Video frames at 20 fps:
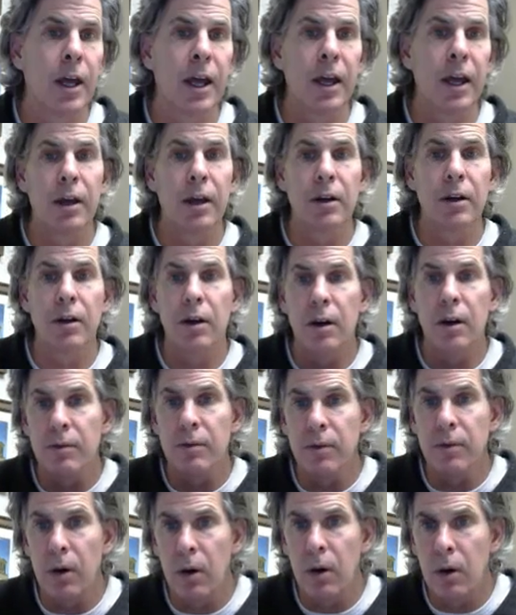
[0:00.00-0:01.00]
head
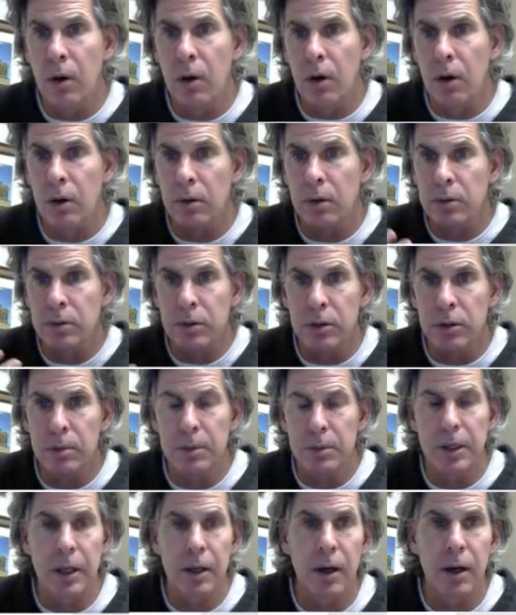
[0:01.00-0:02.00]
of all
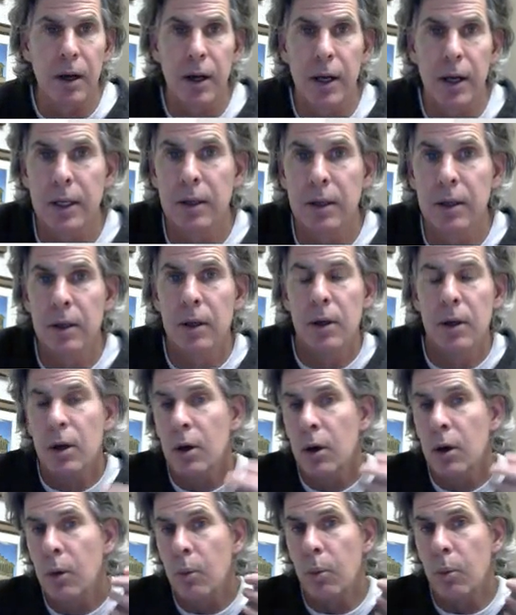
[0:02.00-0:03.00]
humankind.
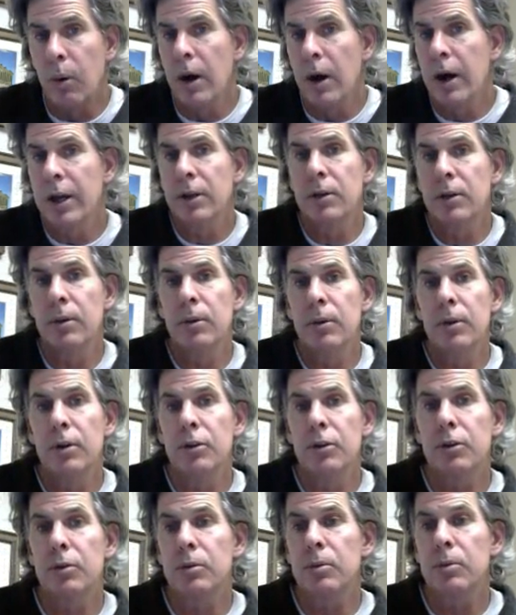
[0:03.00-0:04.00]
Why do
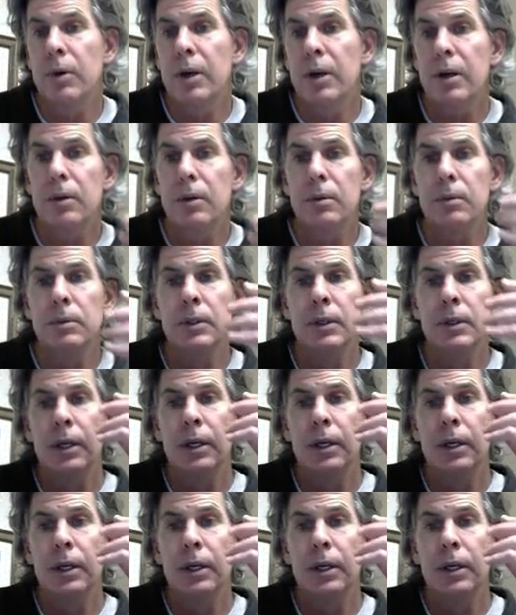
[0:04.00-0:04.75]
this? Well,